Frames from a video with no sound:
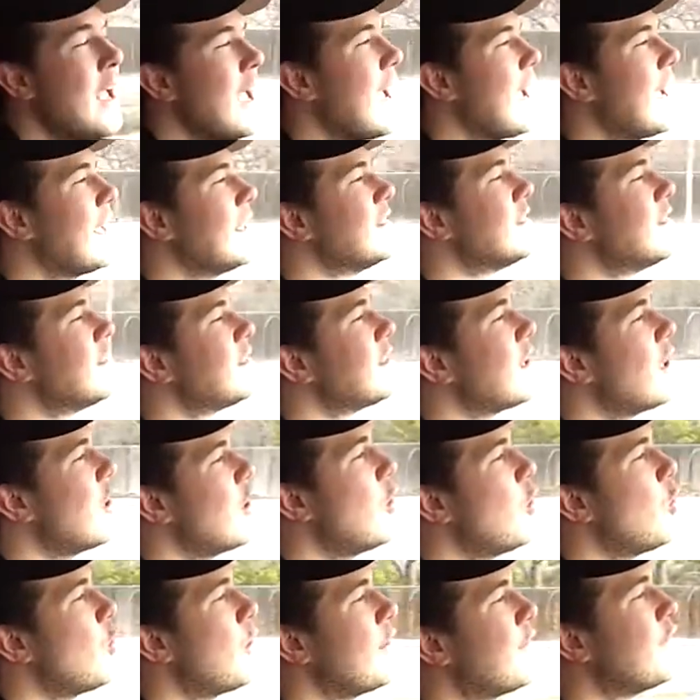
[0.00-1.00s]
And
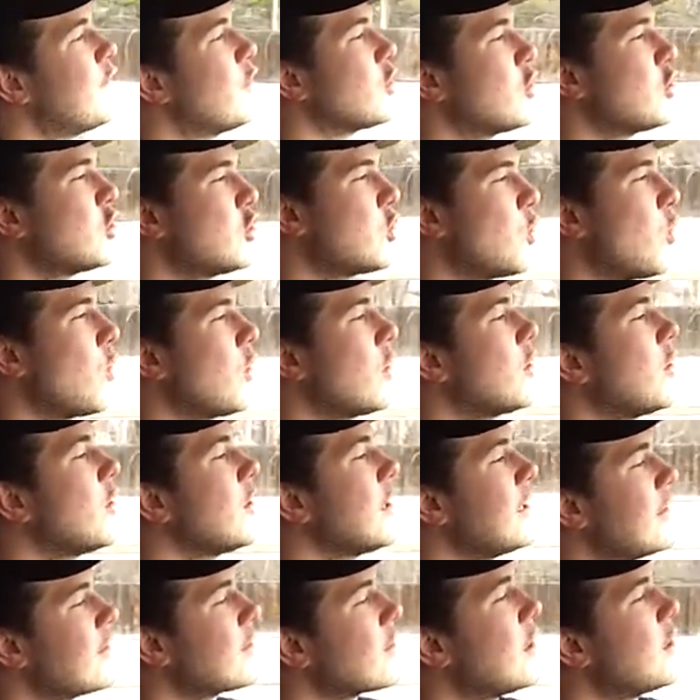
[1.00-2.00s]
so if you're shorter,
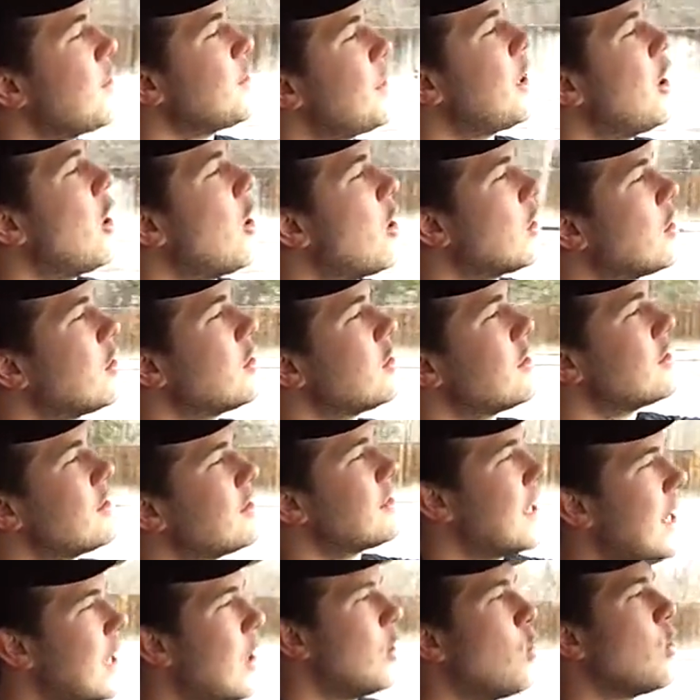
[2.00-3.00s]
it's going to be harder to
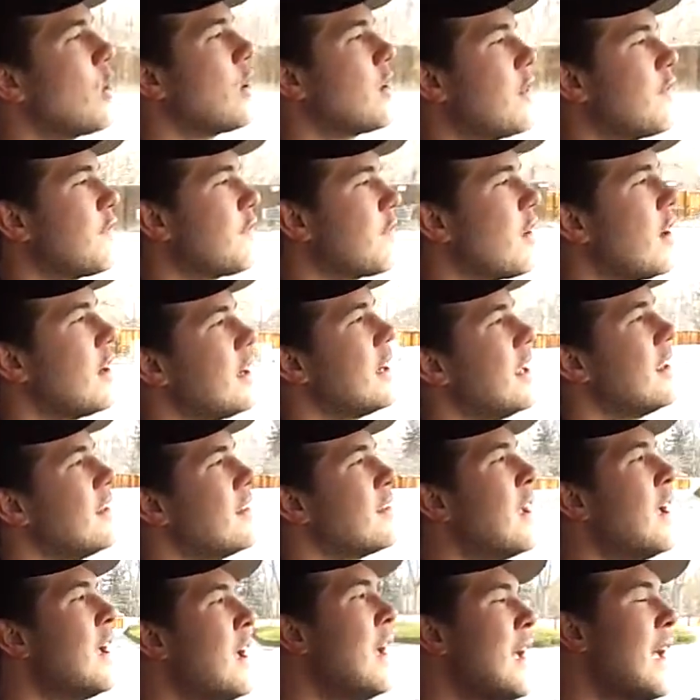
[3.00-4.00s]
tell where the front
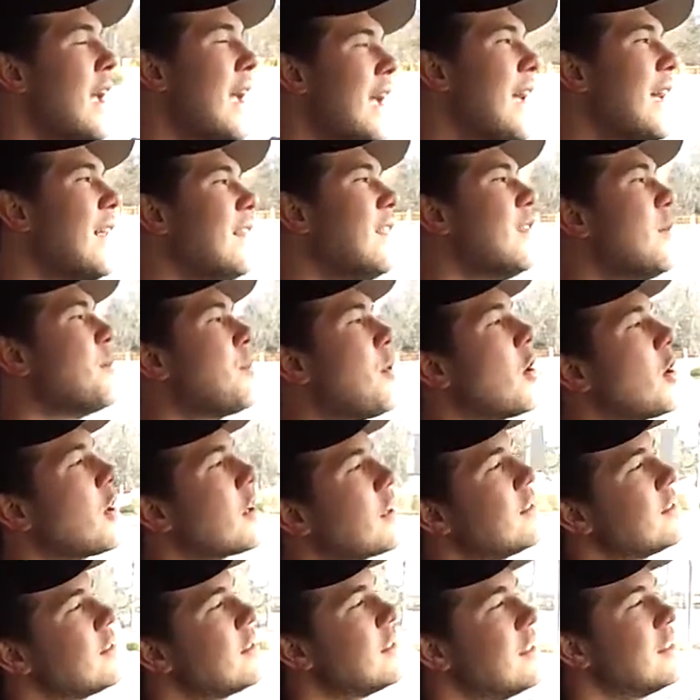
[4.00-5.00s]
is, and the
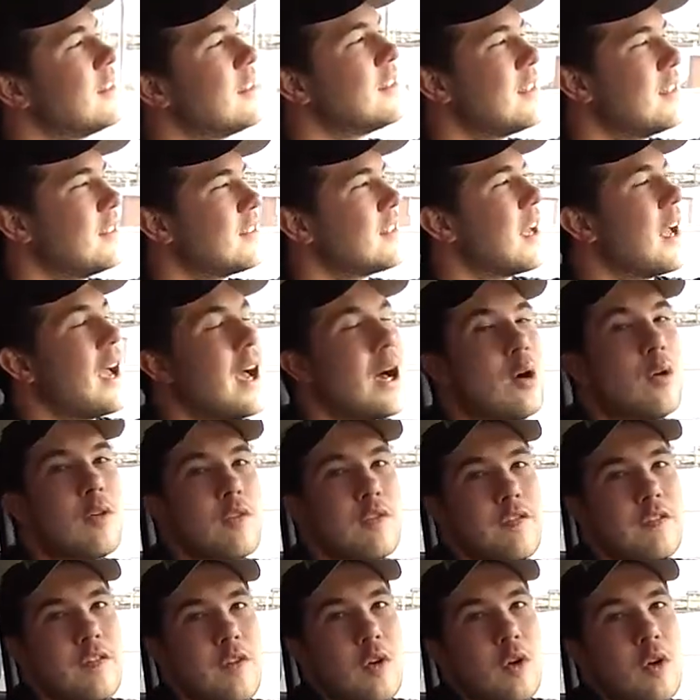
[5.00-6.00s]
park assist is a
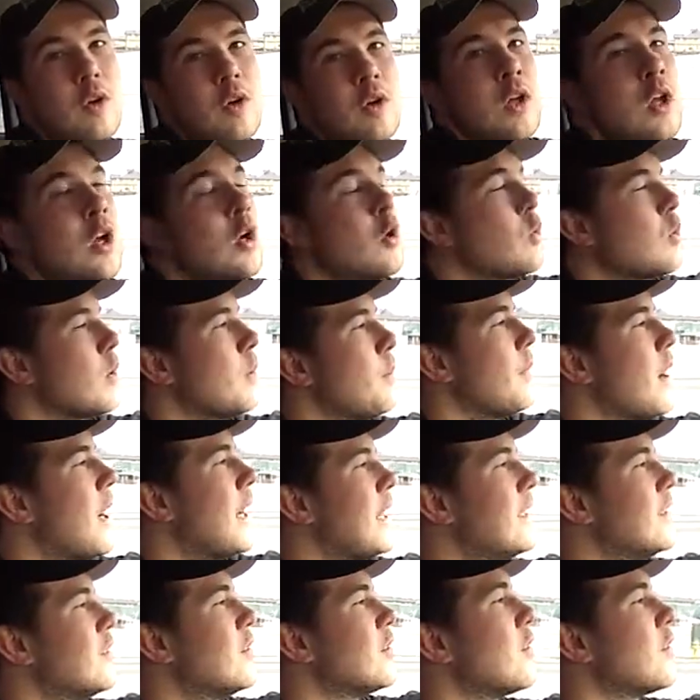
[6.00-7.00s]
helpful
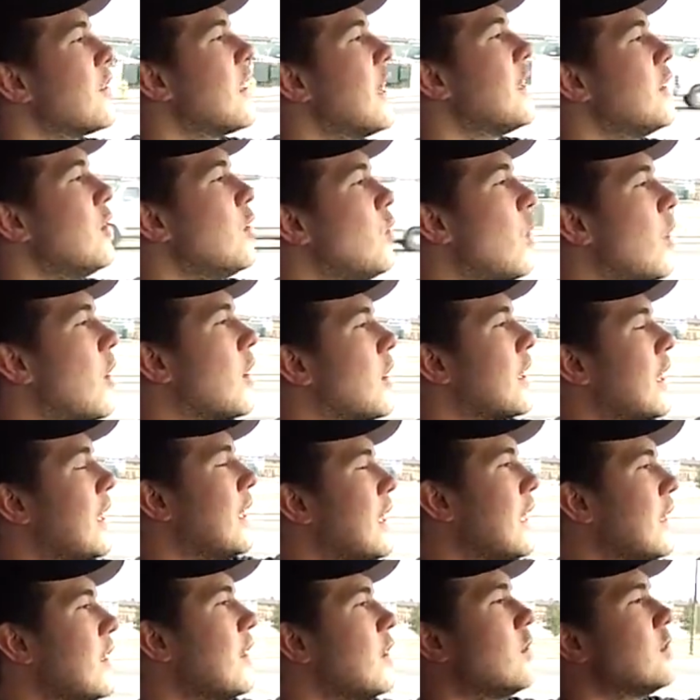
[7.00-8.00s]
reminder that you are
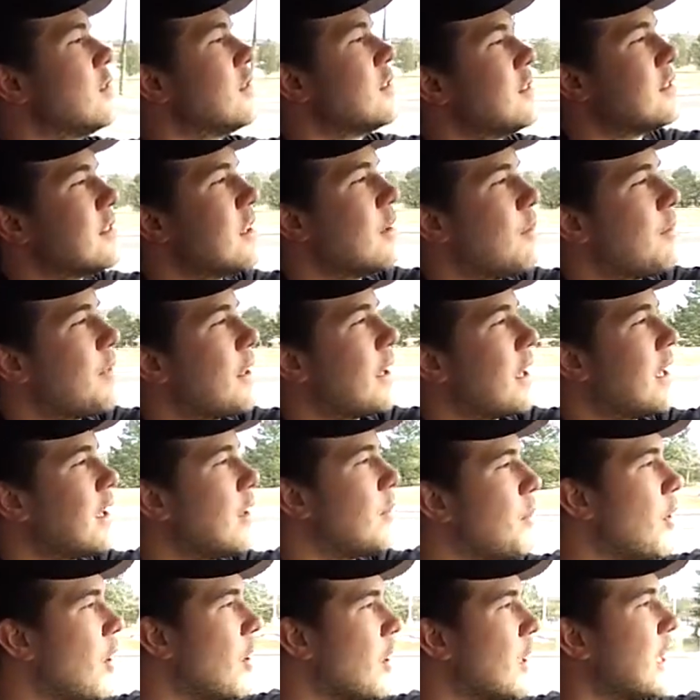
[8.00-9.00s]
getting close to something in
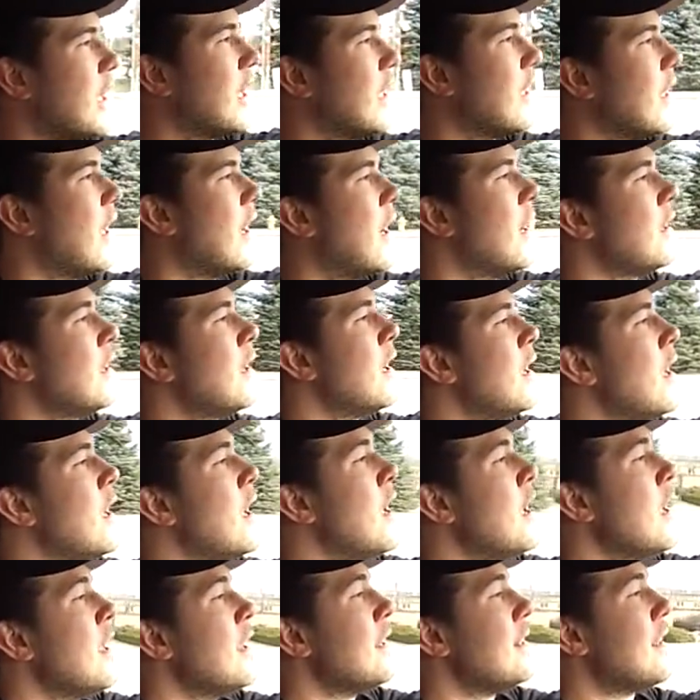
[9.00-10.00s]
a parking lot.
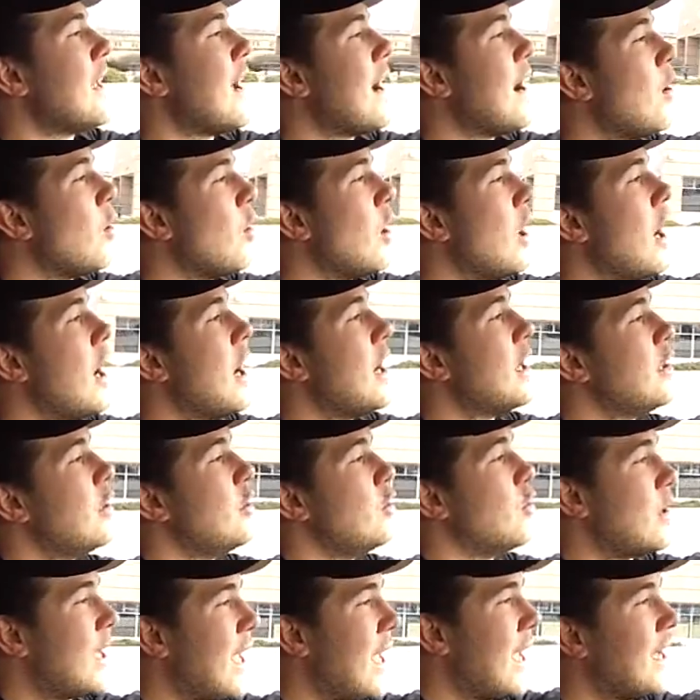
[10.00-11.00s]
Now,
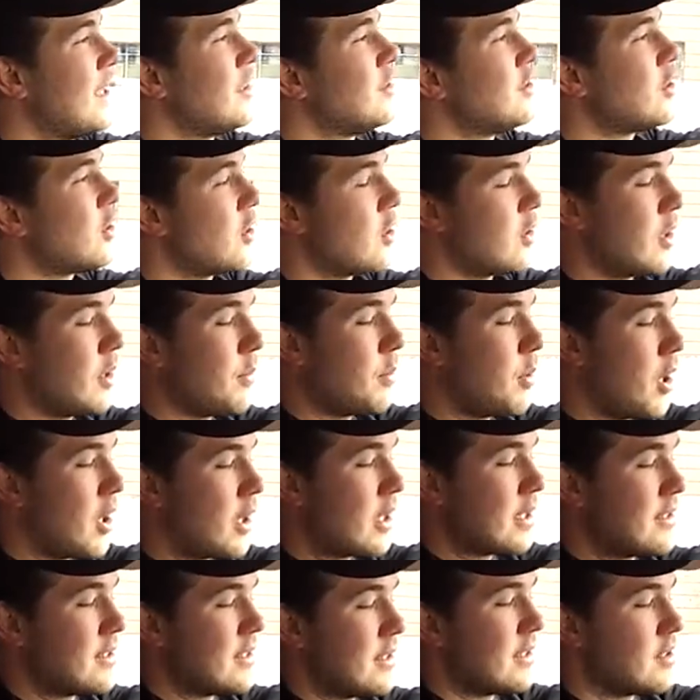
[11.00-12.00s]
you can turn the
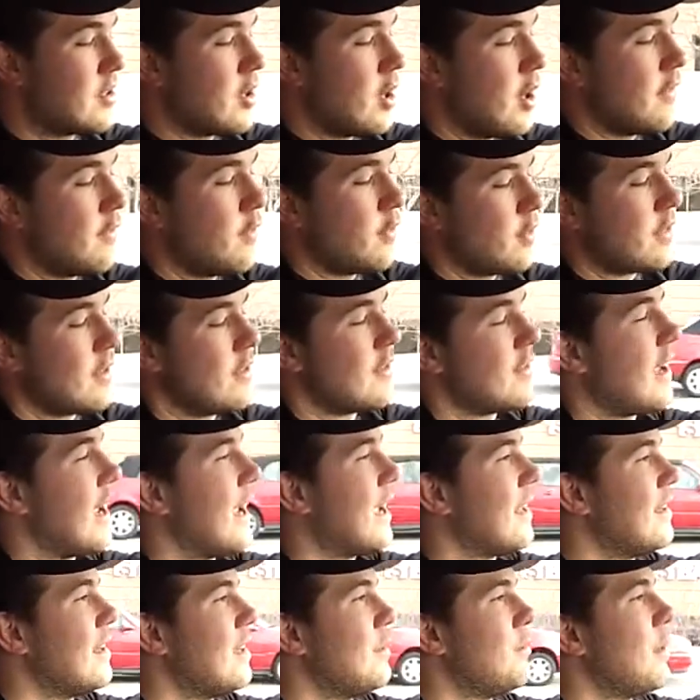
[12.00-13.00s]
park assist off with this
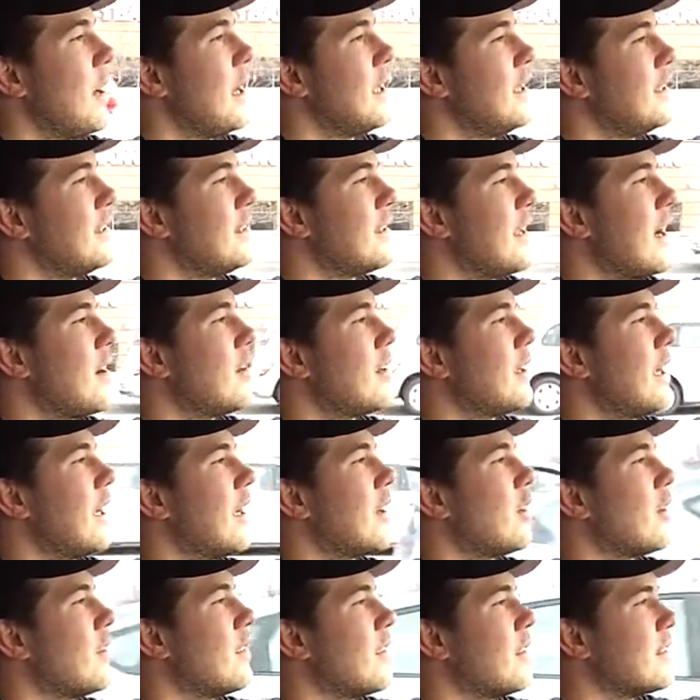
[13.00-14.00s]
handy button down
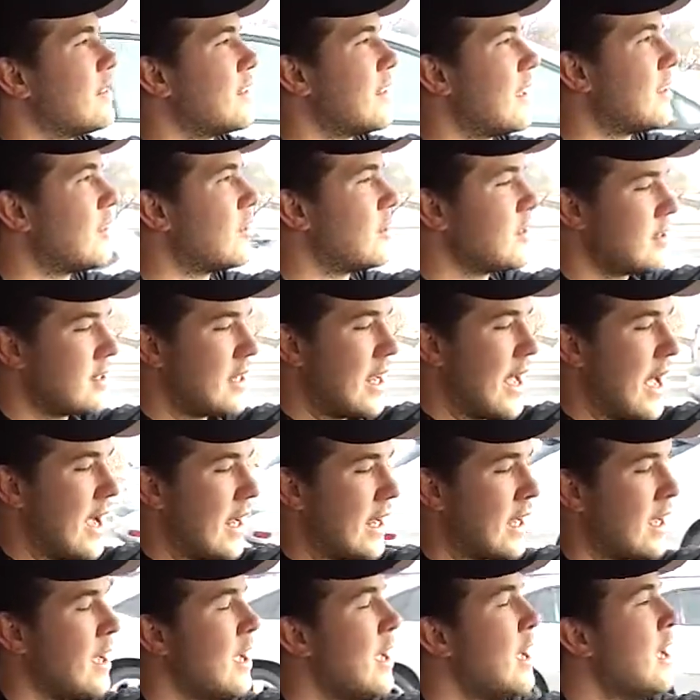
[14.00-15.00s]
here in the center stack,